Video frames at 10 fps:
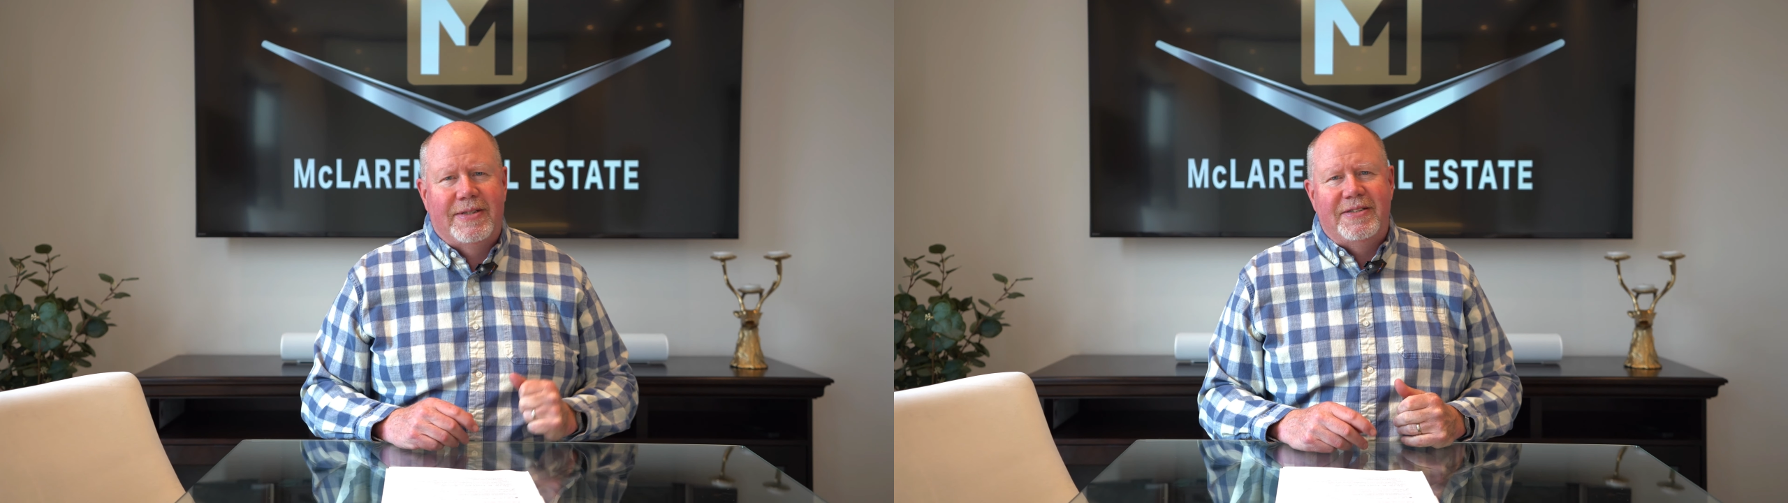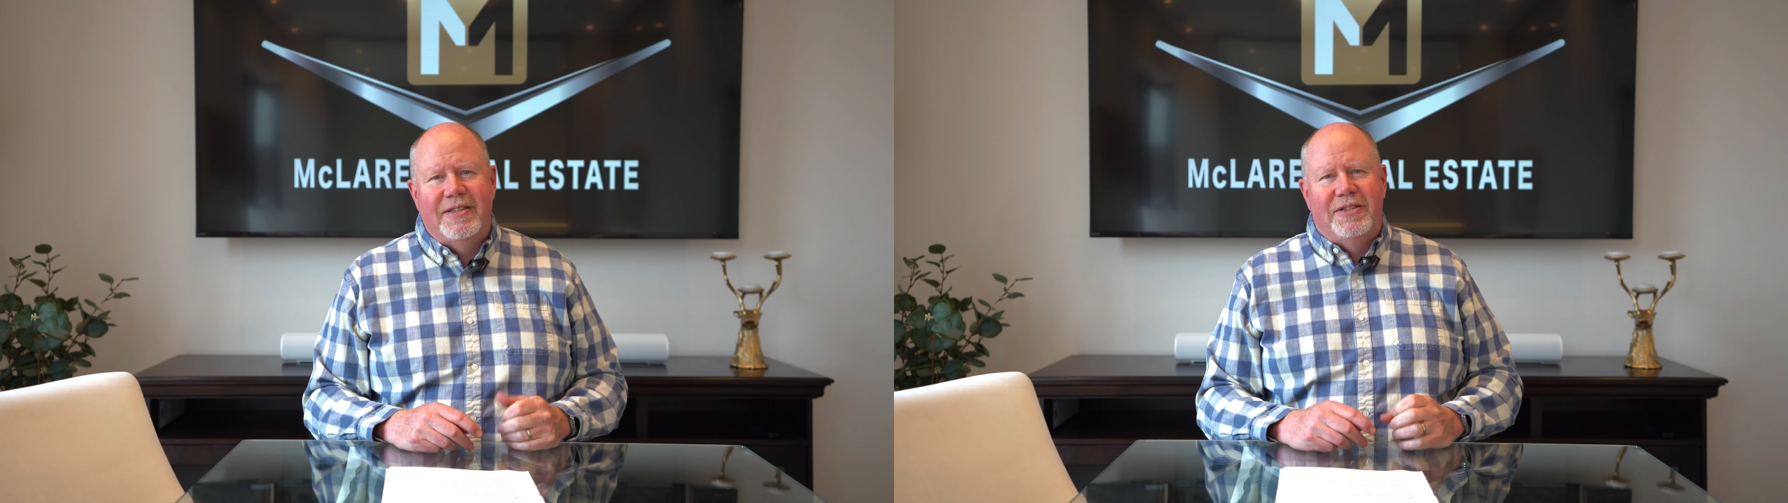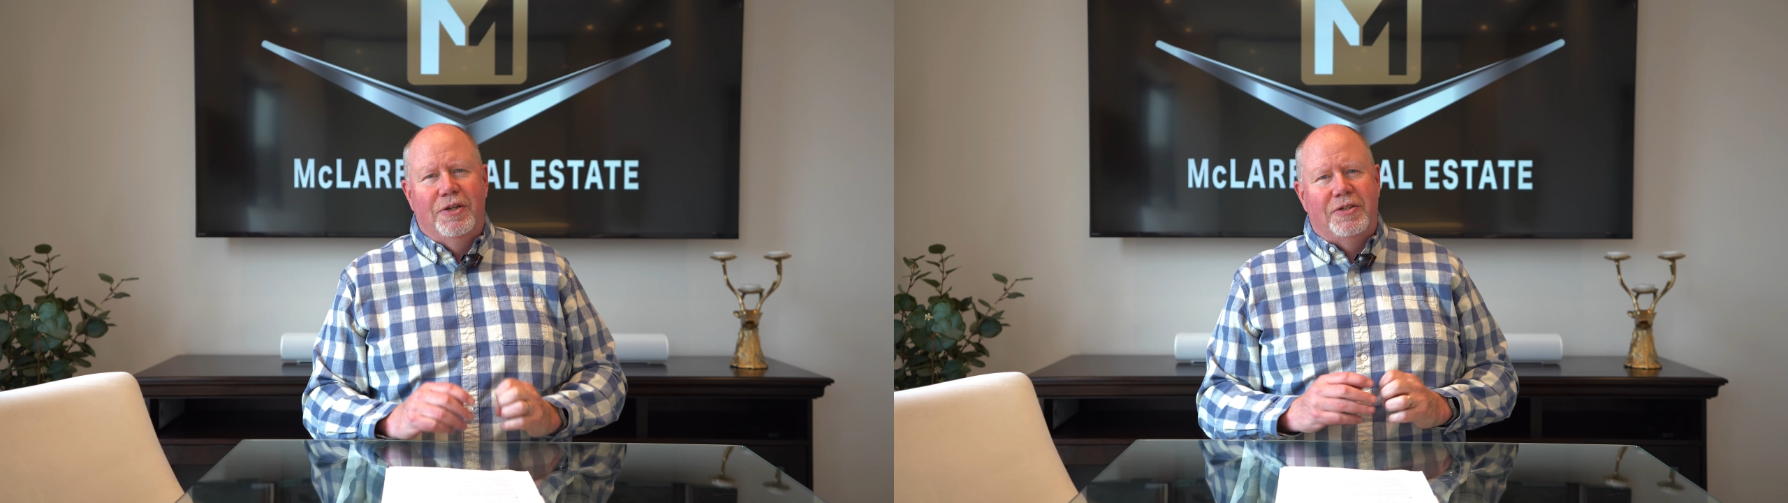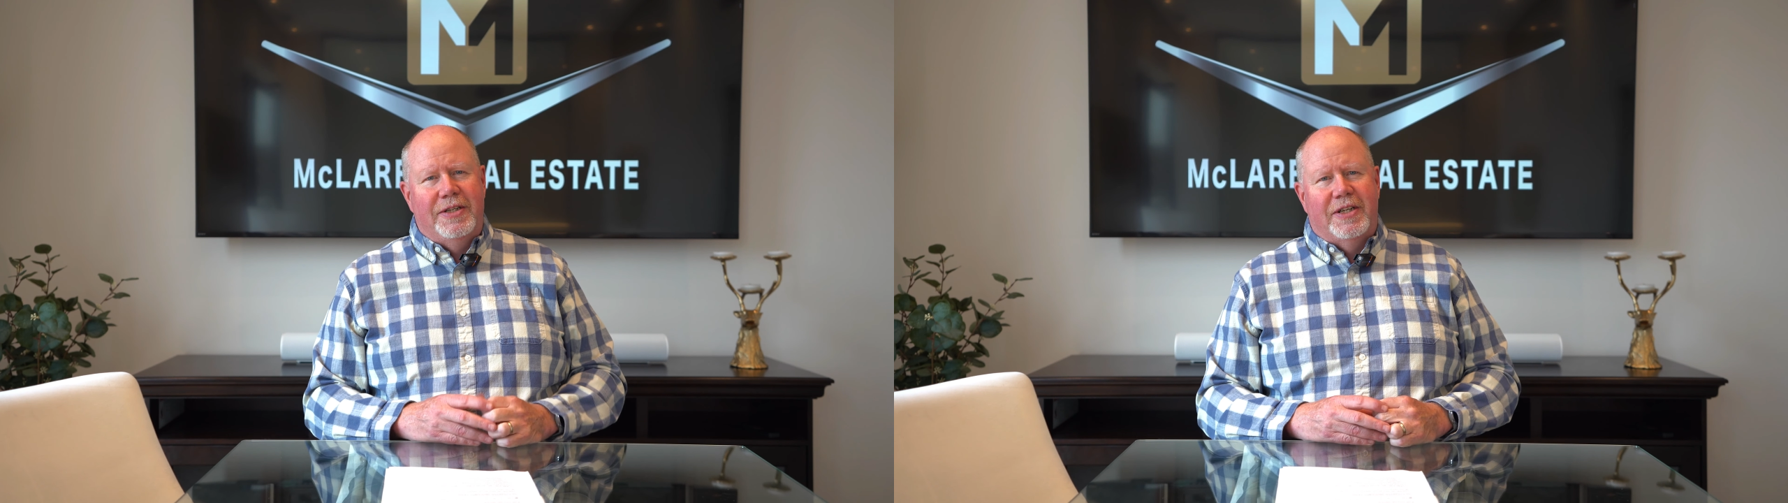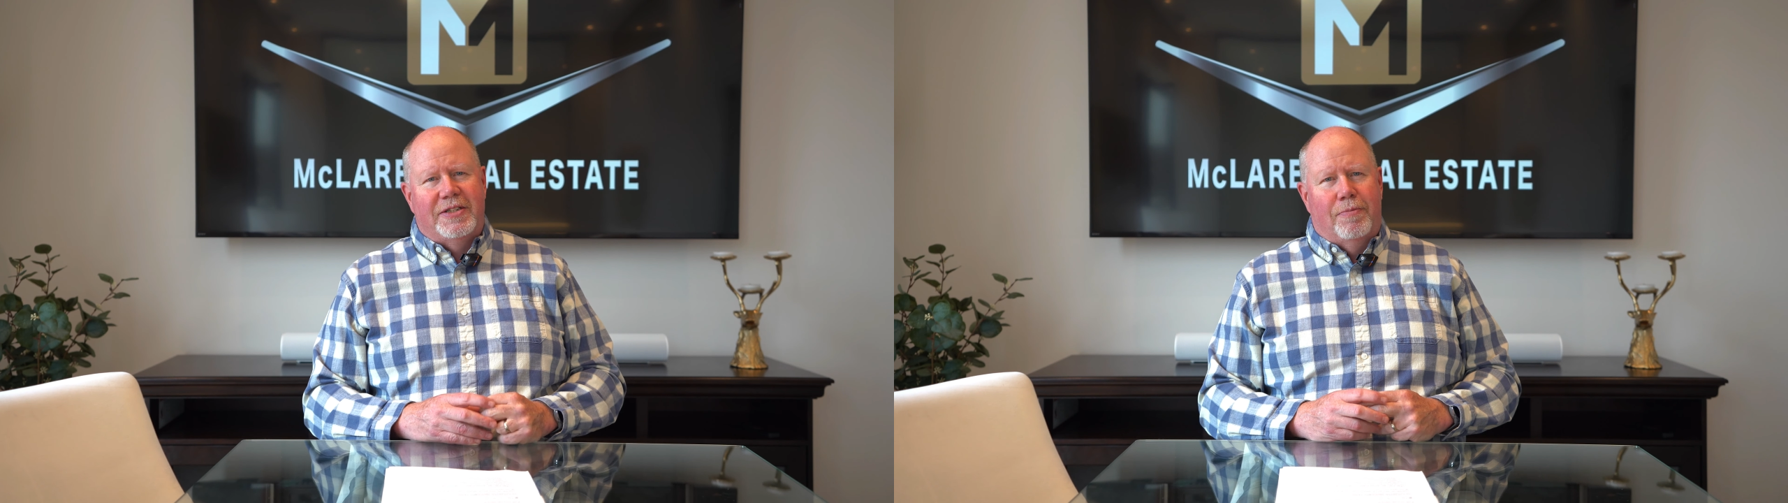this is usually just a